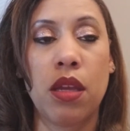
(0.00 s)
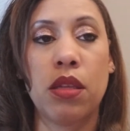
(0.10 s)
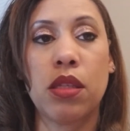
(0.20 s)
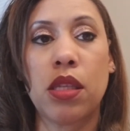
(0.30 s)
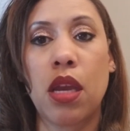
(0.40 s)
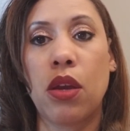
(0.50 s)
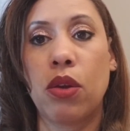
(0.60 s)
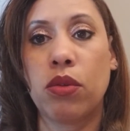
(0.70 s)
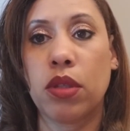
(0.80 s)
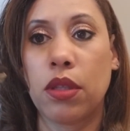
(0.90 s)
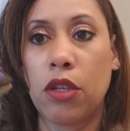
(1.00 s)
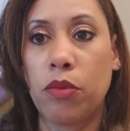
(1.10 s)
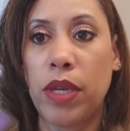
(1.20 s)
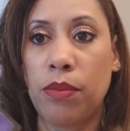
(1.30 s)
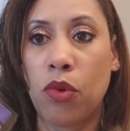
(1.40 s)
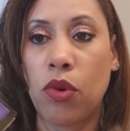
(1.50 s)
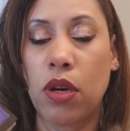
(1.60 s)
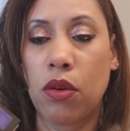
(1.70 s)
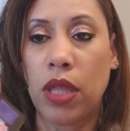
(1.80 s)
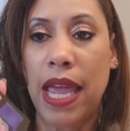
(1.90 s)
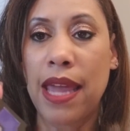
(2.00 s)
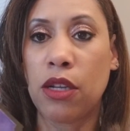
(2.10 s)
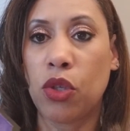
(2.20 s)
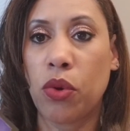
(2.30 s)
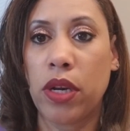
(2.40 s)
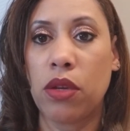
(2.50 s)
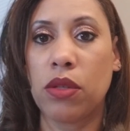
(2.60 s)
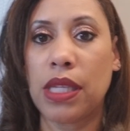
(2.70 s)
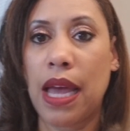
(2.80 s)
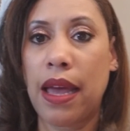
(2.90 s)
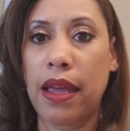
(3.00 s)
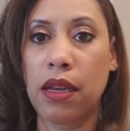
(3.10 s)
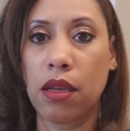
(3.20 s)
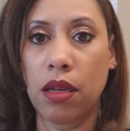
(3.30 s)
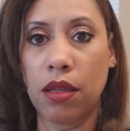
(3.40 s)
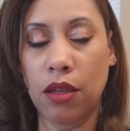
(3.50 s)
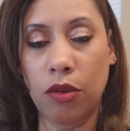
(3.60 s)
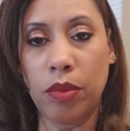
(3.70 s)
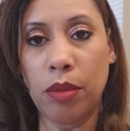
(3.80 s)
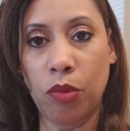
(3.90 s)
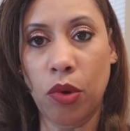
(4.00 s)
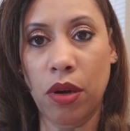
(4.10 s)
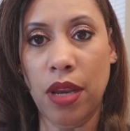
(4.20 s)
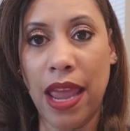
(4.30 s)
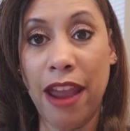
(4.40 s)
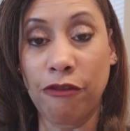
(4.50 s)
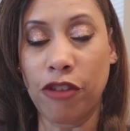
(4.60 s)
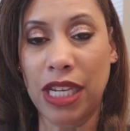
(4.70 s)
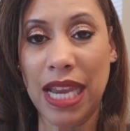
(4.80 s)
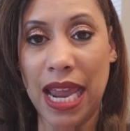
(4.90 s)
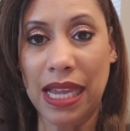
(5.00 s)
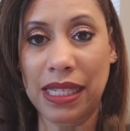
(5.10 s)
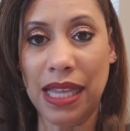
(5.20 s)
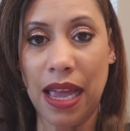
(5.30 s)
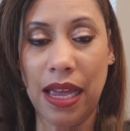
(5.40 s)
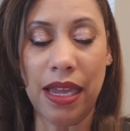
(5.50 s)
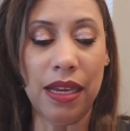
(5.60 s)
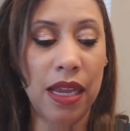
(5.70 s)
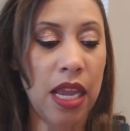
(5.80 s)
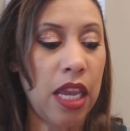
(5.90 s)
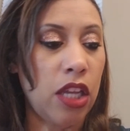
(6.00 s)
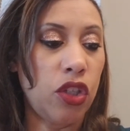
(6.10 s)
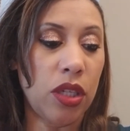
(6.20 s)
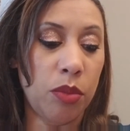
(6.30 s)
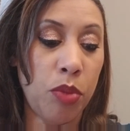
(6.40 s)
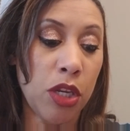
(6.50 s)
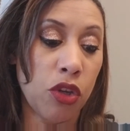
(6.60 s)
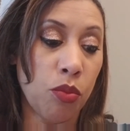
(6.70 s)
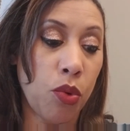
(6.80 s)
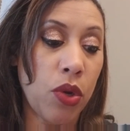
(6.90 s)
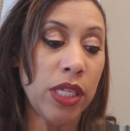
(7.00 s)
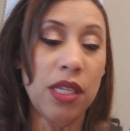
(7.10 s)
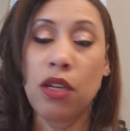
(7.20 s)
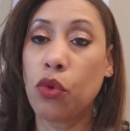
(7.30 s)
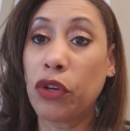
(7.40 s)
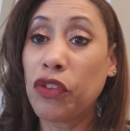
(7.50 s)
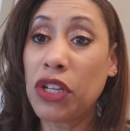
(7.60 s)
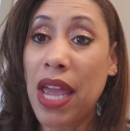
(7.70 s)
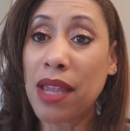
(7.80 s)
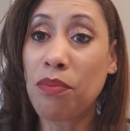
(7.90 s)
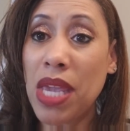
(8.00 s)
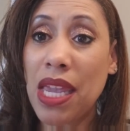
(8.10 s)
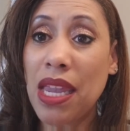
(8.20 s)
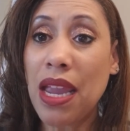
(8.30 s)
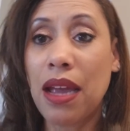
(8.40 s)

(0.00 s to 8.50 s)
So a little bit more on the editorial side, a little bit more on the everyday side. Just pick your poison, or if you're like me,